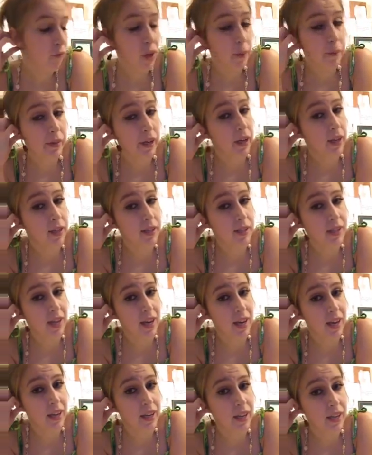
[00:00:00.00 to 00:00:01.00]
because
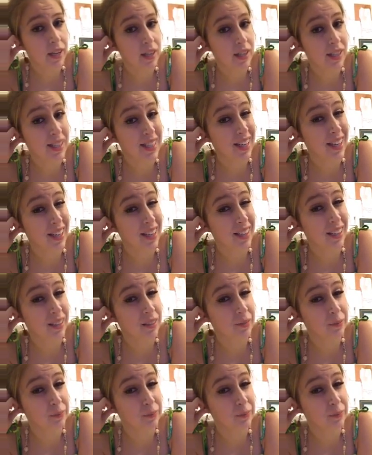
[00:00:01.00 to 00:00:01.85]
it's getting